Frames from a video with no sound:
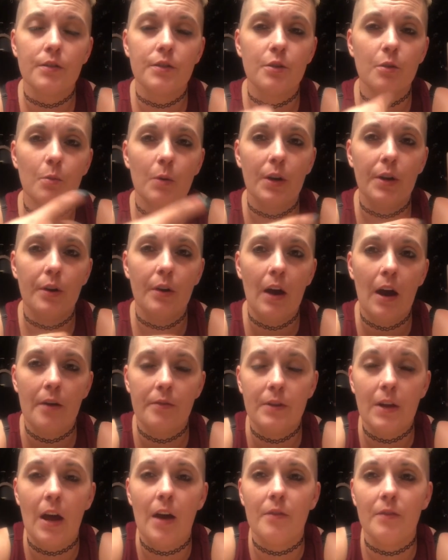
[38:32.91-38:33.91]
to where you have
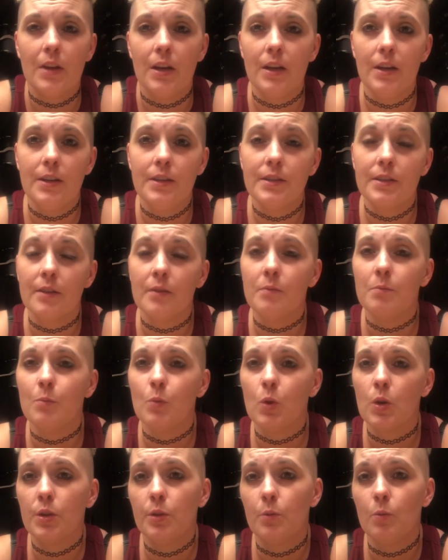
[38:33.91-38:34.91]
to have adhesive
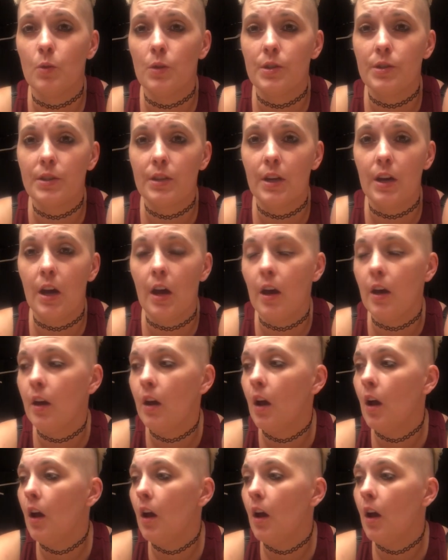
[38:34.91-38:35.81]
more than once a day.